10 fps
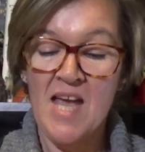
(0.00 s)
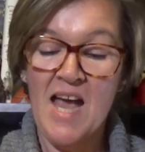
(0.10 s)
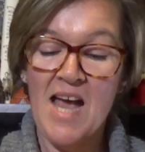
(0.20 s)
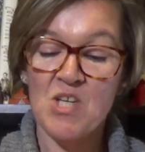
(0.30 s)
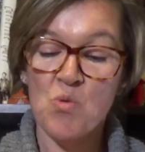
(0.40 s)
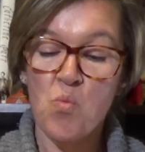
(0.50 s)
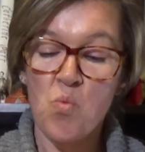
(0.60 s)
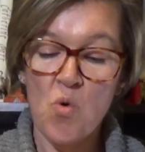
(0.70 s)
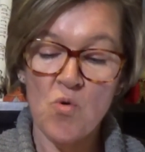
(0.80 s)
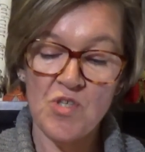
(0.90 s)
and
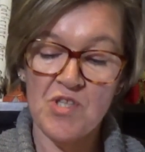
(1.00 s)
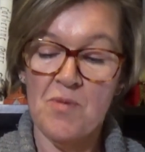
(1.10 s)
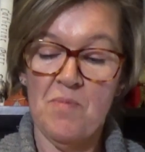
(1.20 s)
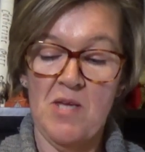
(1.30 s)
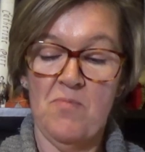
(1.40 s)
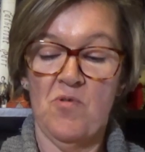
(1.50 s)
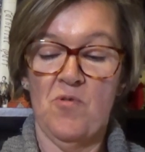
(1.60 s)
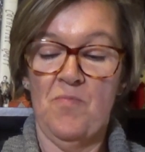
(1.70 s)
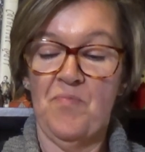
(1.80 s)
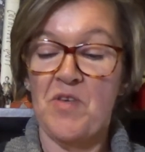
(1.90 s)
warned the
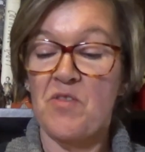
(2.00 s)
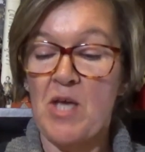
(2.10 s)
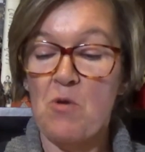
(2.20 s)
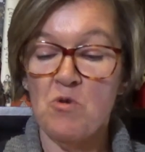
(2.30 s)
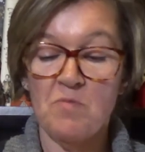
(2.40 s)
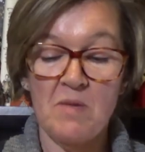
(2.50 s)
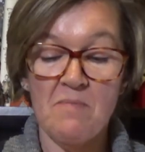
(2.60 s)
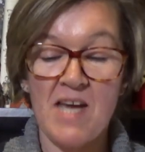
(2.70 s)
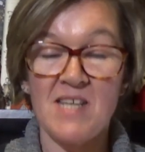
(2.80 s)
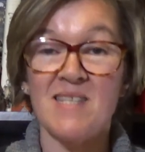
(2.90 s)
people that they would be
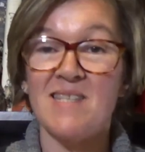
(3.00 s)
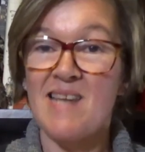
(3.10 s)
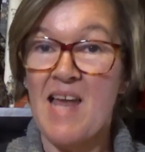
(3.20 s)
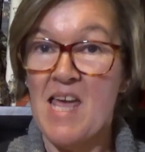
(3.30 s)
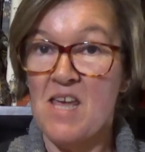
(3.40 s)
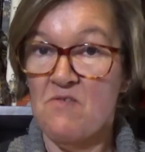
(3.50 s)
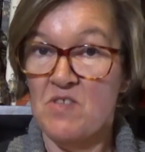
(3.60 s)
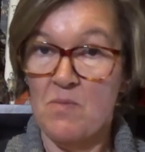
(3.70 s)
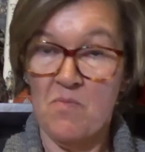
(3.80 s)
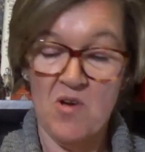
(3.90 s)
made
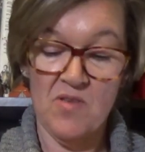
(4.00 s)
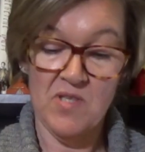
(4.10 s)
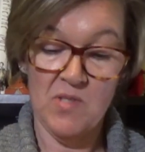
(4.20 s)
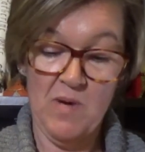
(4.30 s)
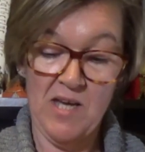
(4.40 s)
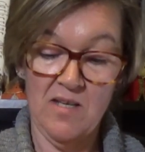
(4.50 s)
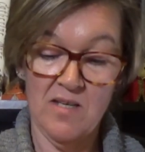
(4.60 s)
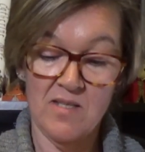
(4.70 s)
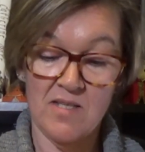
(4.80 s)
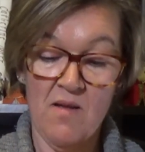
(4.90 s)
slaves by the
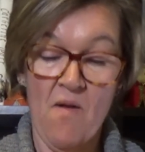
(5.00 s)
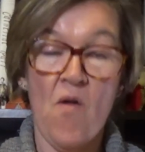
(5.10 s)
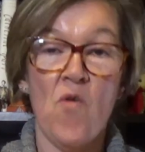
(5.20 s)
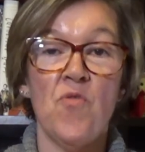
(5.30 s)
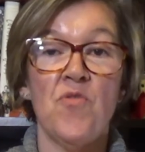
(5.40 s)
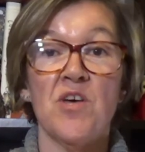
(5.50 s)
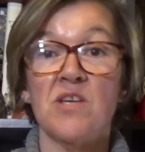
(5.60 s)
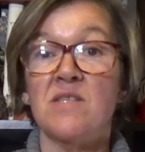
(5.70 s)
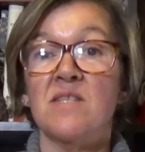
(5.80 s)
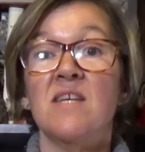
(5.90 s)
Spaniards,
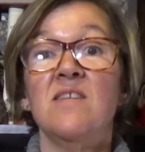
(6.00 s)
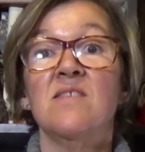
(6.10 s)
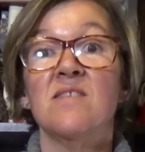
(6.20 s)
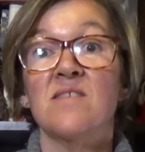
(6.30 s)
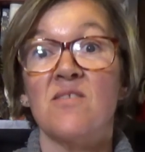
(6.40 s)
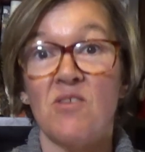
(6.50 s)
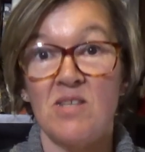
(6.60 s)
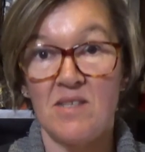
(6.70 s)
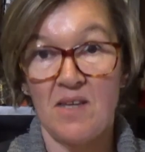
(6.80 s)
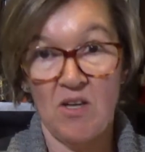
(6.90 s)
thus
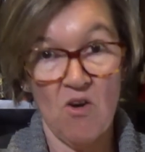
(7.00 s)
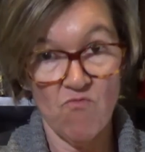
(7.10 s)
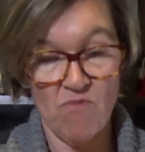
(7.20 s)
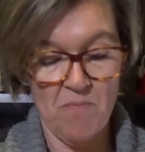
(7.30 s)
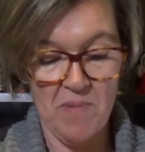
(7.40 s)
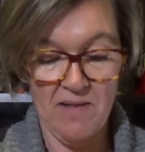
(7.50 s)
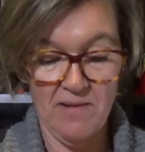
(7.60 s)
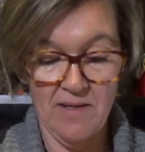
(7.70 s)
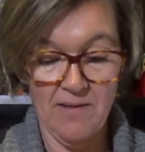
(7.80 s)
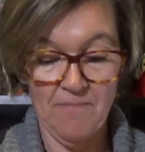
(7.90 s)
inciting
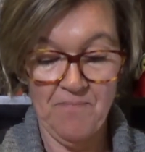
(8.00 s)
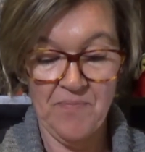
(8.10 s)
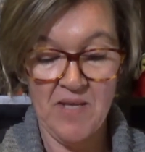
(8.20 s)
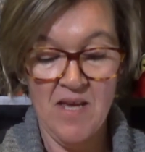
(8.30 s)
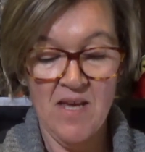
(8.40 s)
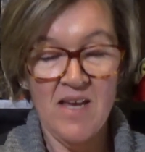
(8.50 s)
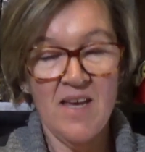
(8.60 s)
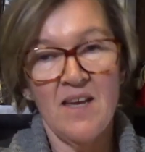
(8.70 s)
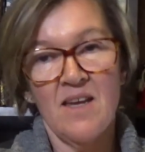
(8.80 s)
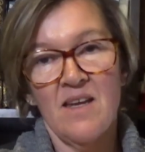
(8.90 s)
rebellion.
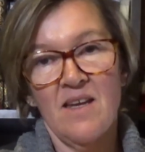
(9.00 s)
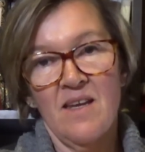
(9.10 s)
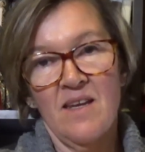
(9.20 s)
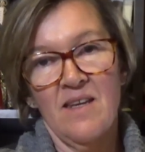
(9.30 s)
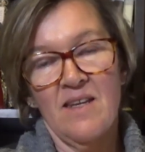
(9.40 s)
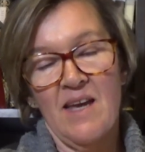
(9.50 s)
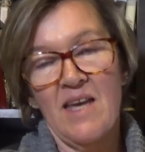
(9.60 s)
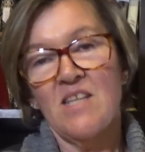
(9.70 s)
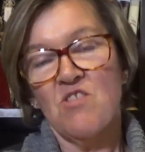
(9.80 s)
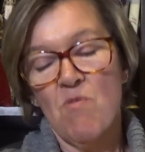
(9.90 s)
Now
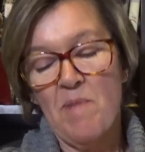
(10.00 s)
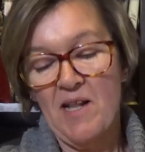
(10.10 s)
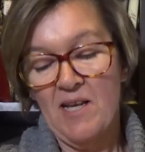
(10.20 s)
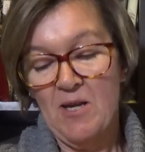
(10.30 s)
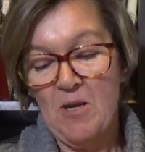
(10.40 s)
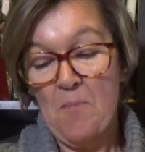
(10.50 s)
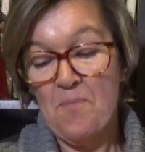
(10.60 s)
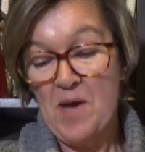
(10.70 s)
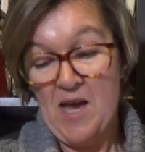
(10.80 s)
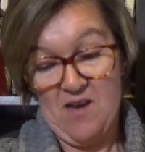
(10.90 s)
his rebellion
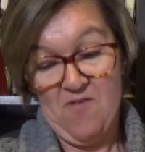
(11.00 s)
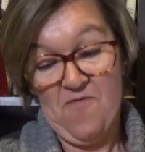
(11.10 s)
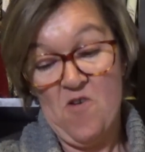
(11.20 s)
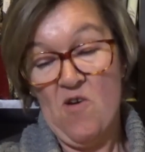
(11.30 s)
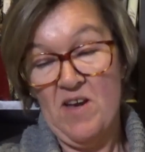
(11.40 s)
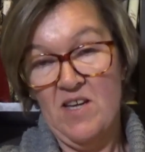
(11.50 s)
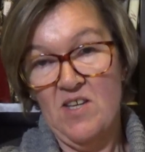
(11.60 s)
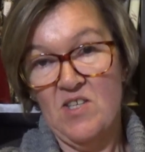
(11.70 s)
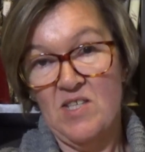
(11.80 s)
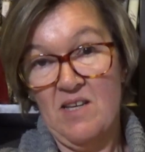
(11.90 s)

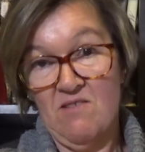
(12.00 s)
backfired,